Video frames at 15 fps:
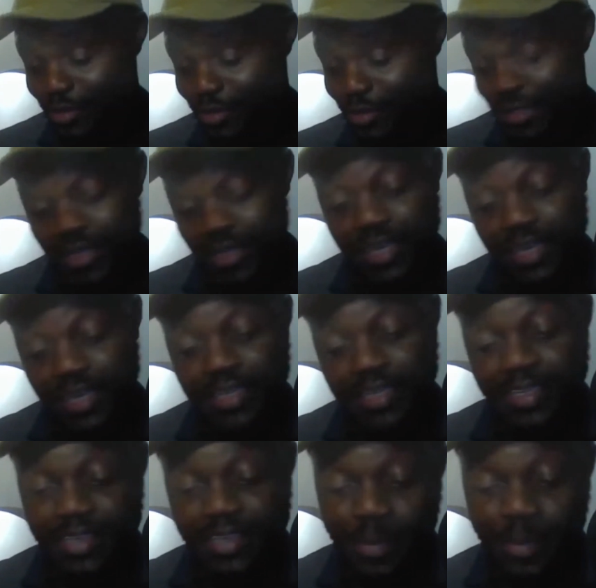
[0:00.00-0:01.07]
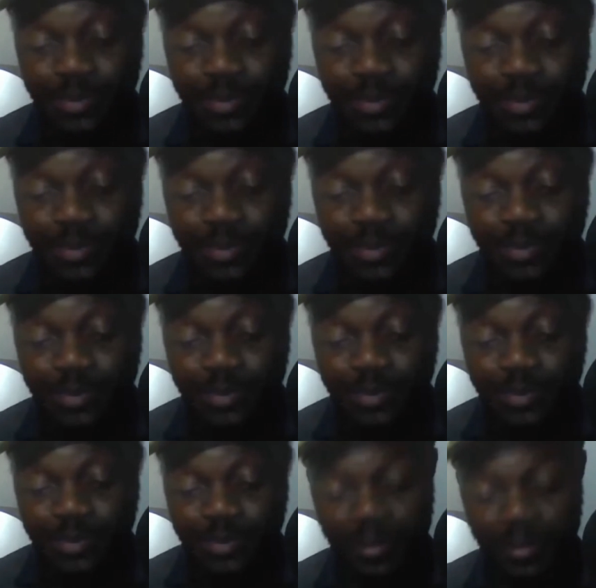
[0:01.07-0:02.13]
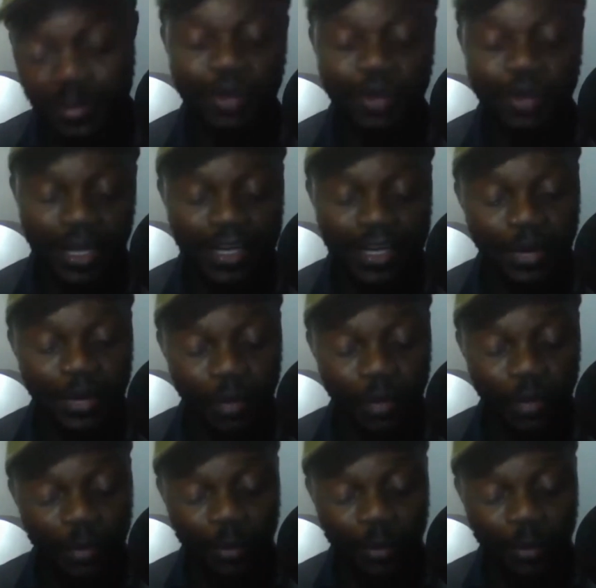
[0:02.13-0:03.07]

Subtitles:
yeah, that it happens to they make it look like there are way more